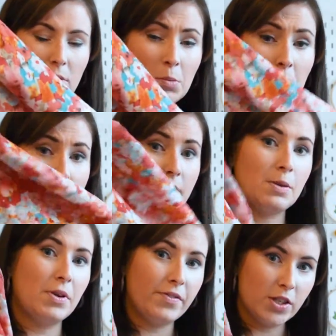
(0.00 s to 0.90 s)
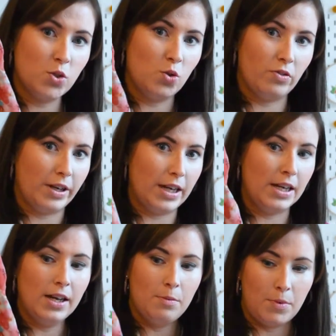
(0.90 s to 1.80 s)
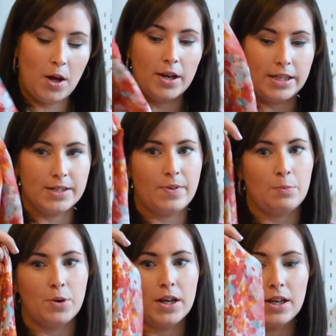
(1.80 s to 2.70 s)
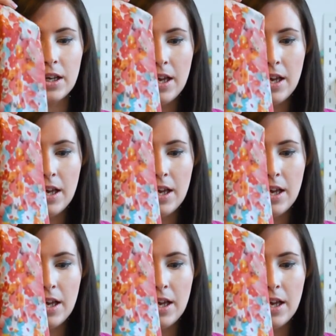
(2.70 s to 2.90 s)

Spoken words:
because there's a bit of a story behind this fabric,